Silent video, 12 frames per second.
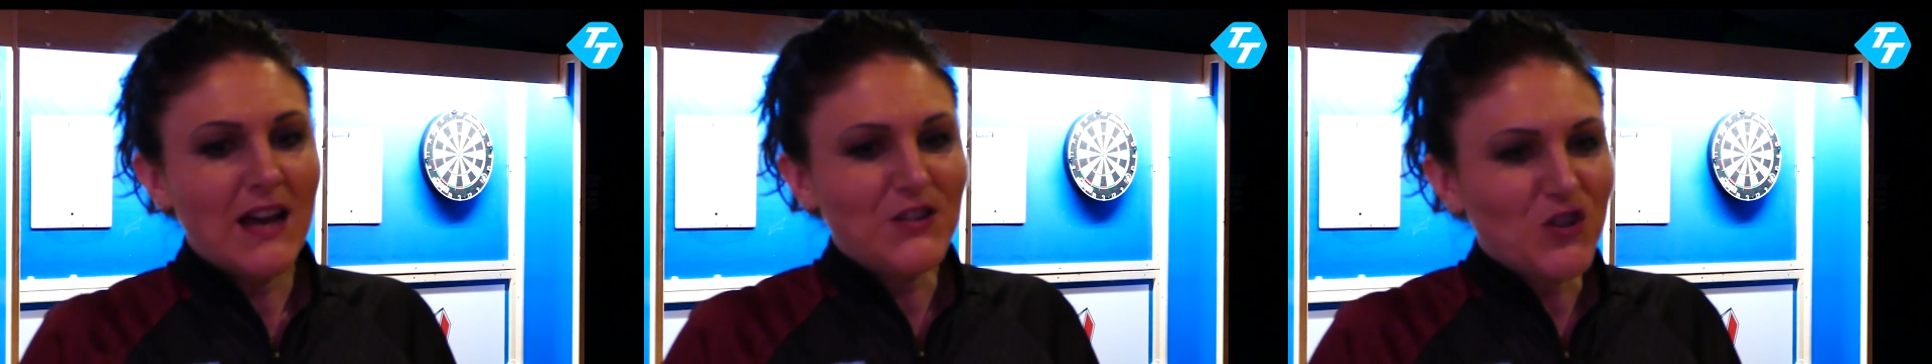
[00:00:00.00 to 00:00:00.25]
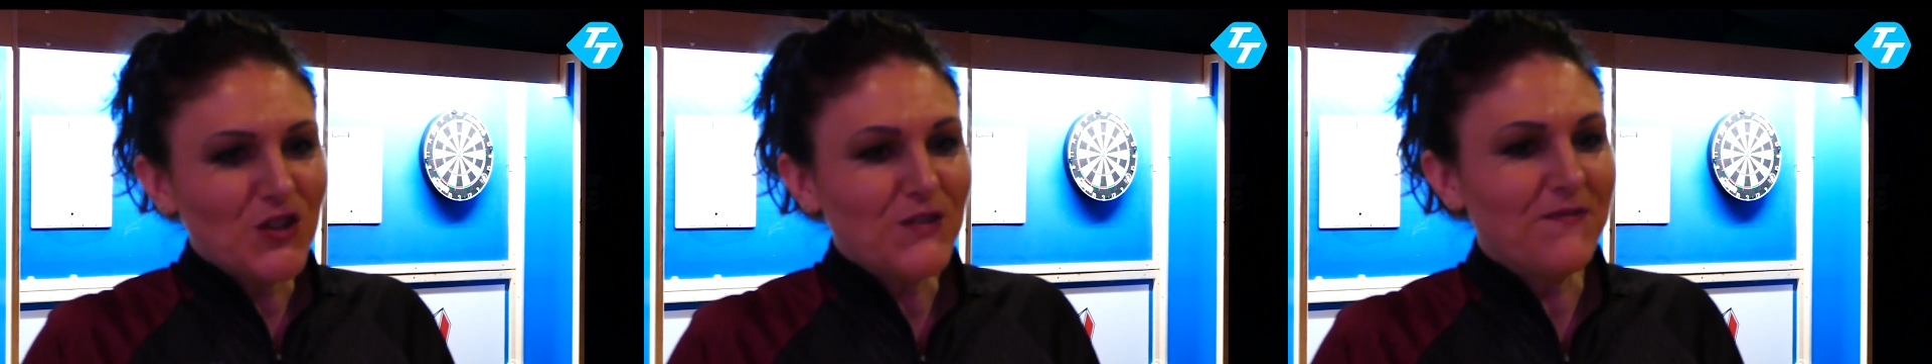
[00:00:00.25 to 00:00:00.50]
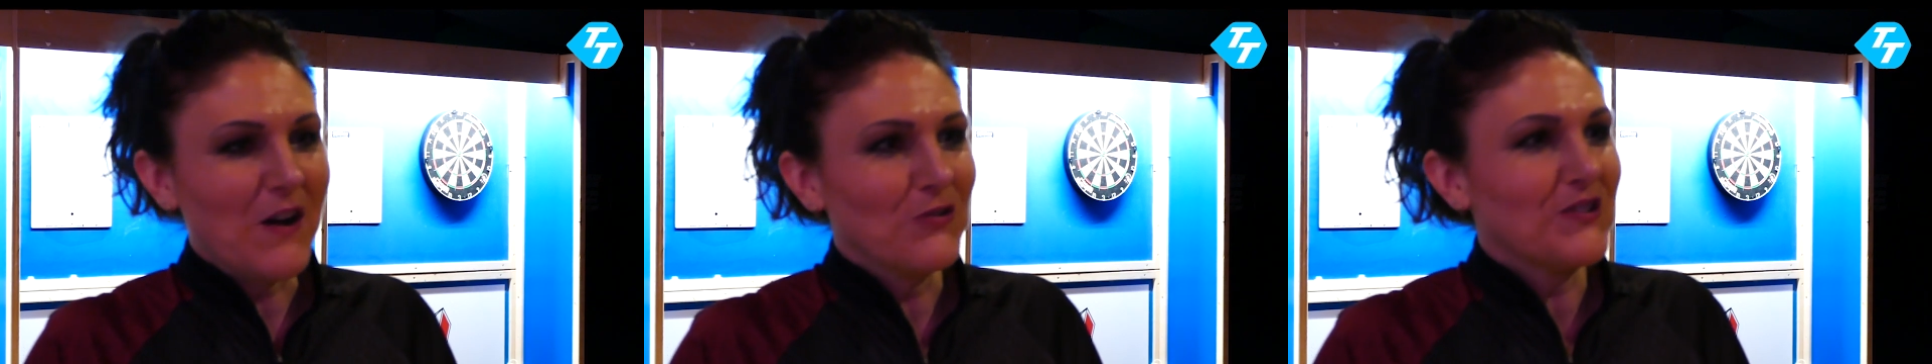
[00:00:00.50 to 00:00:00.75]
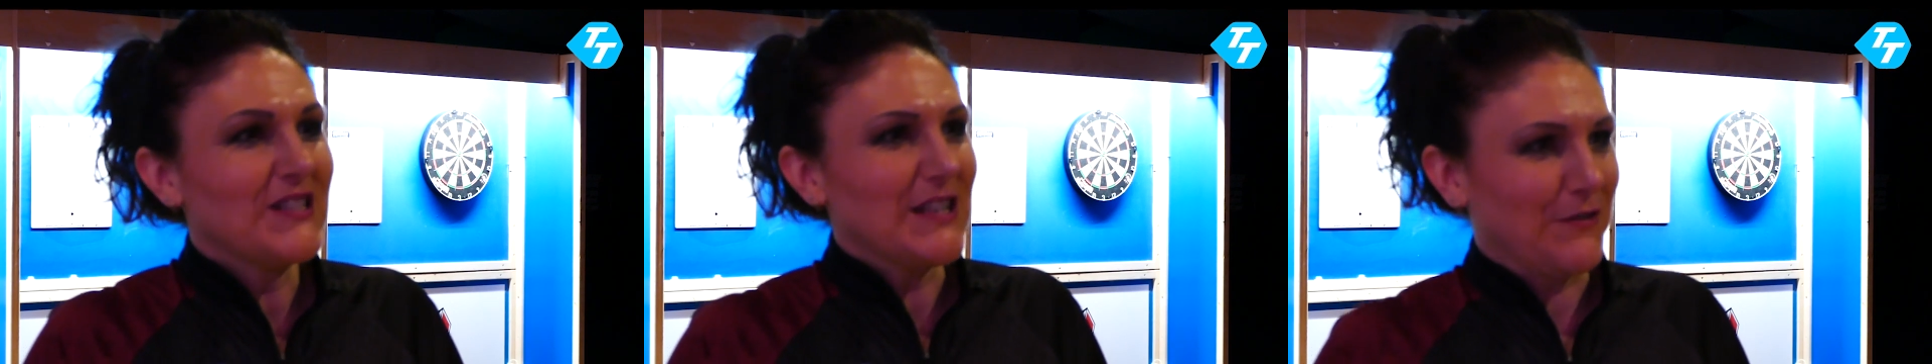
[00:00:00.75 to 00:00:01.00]
it just
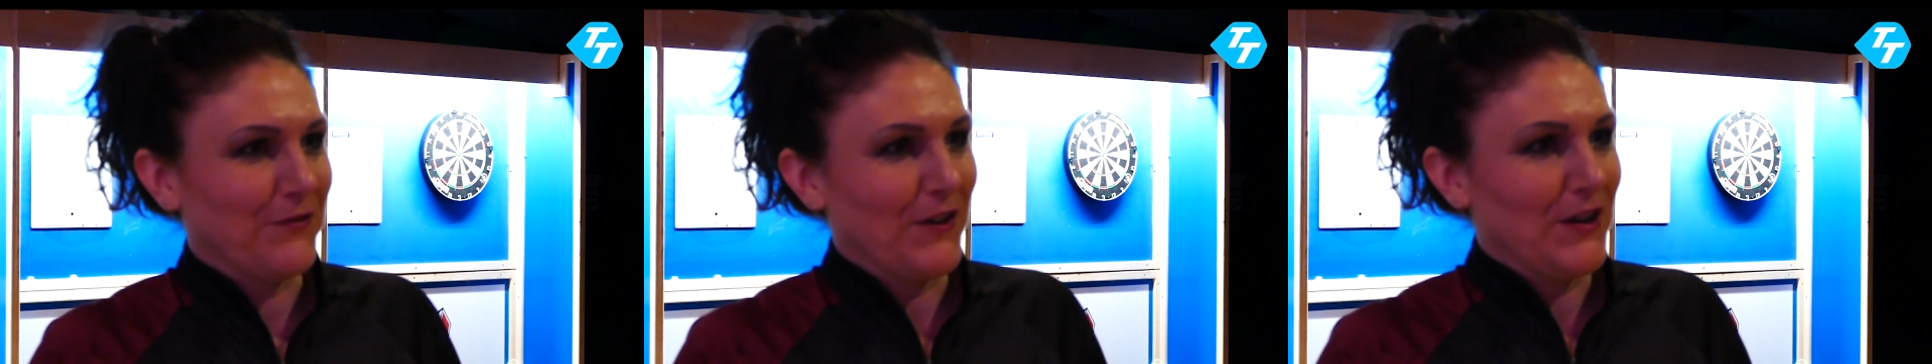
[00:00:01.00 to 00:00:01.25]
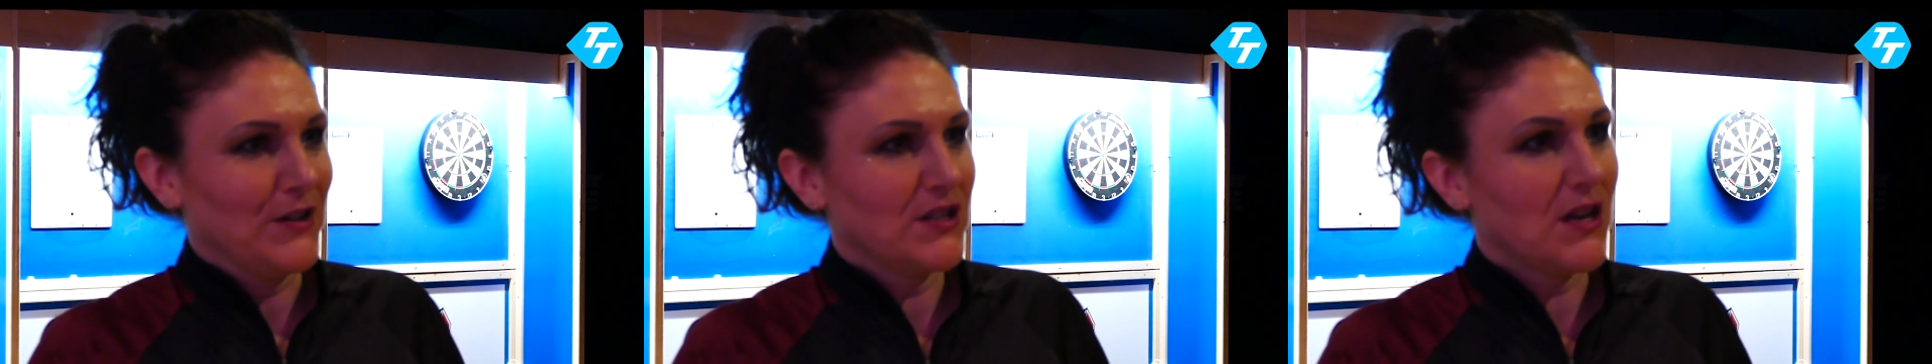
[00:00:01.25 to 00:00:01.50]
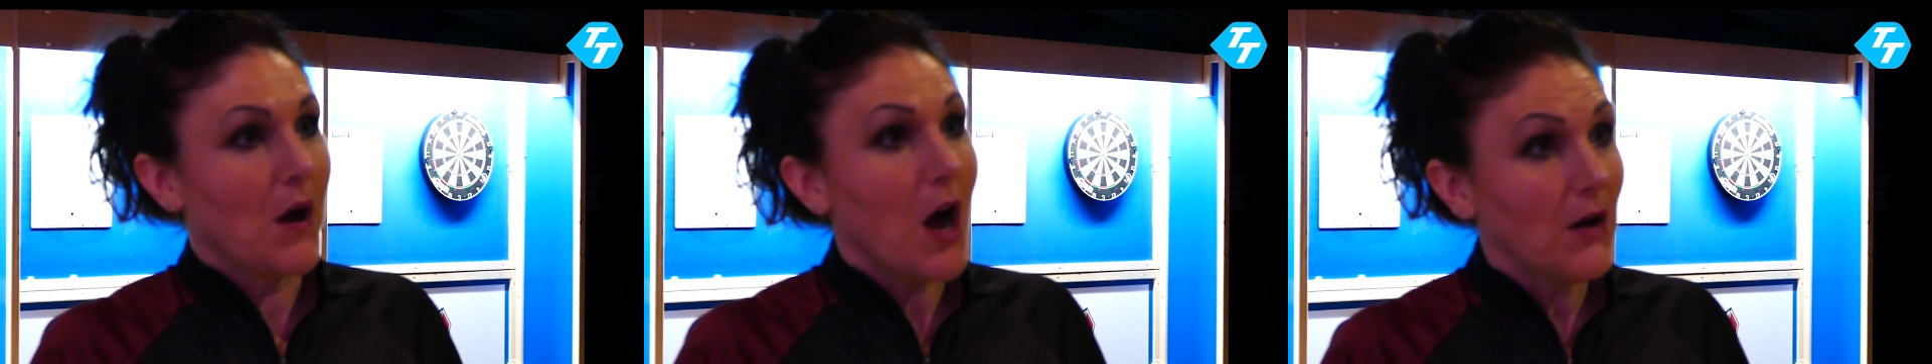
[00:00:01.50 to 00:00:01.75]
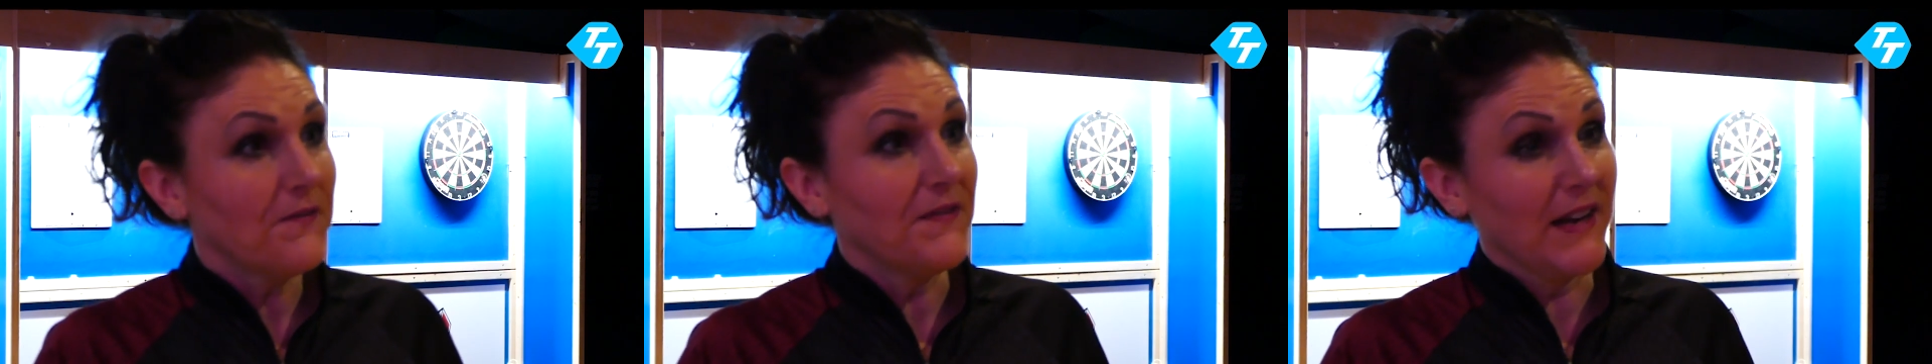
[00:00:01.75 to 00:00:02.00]
felt different. So
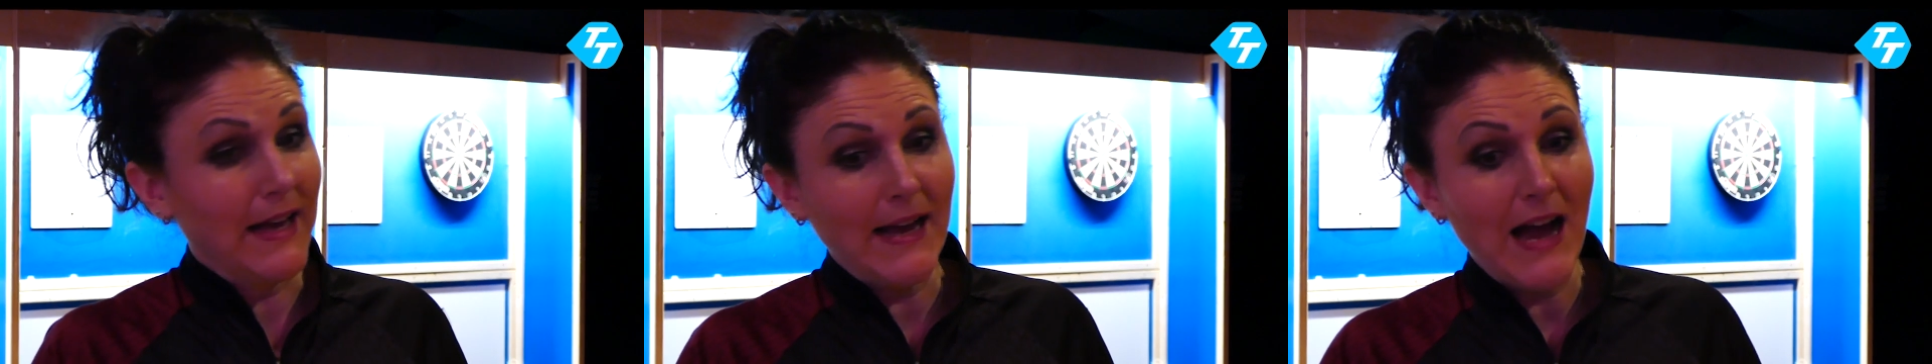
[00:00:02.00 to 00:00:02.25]
hopefully,